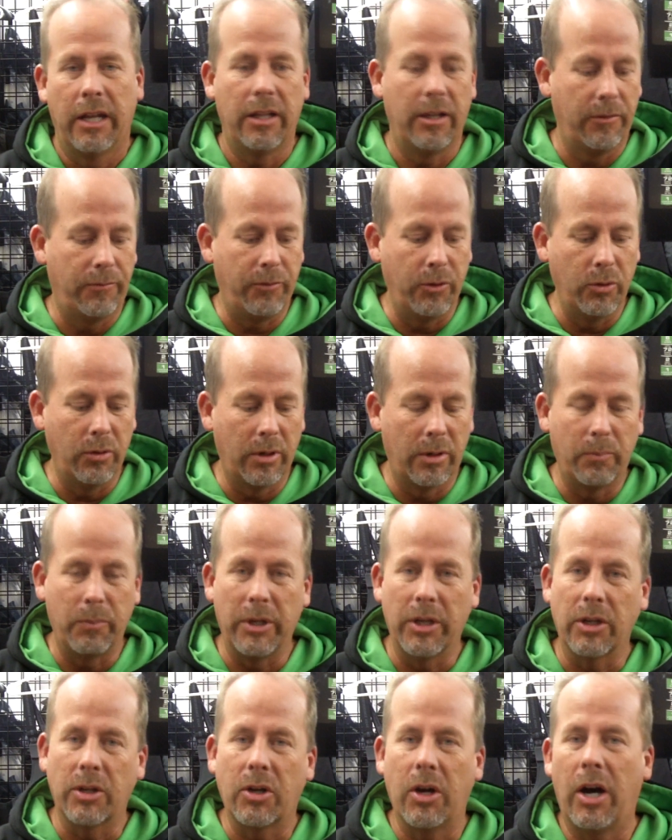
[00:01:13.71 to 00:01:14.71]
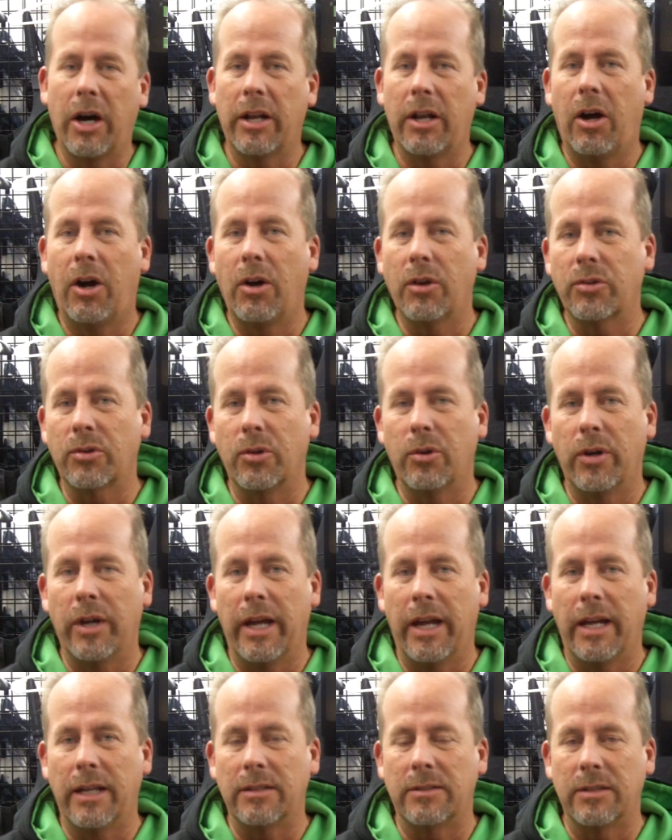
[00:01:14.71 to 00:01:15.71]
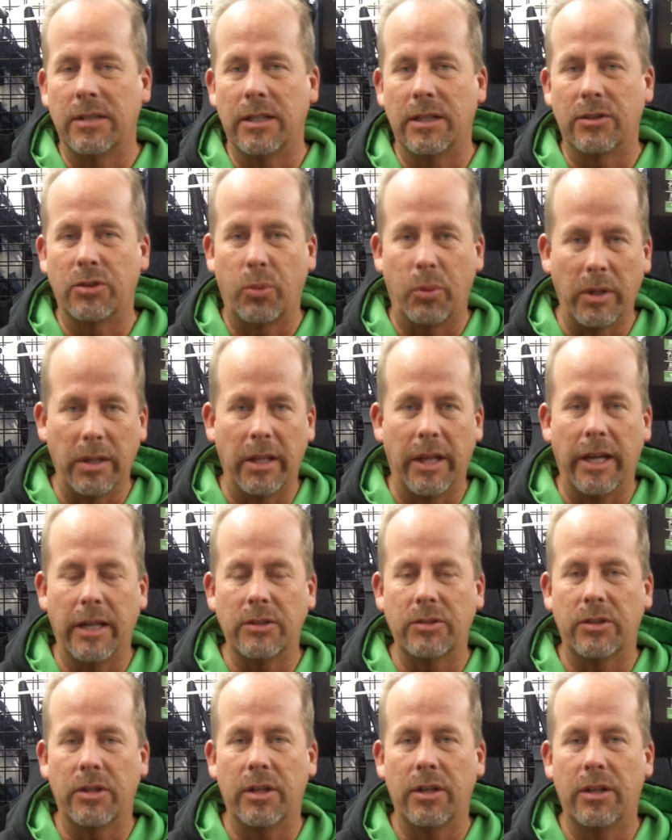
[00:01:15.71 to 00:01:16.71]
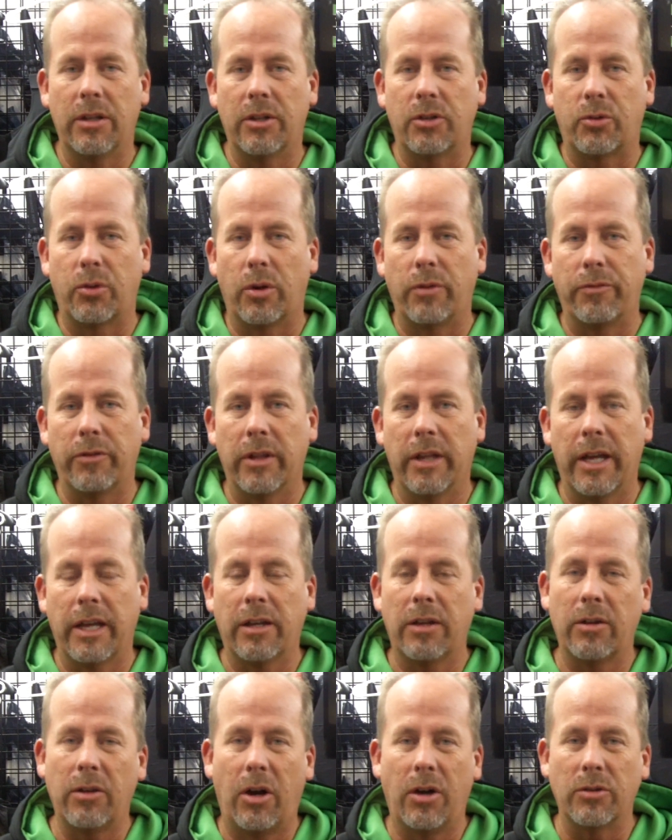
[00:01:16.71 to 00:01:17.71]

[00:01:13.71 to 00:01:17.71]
And then a few are being caught also at Twin Lakes, the Trophy Lake,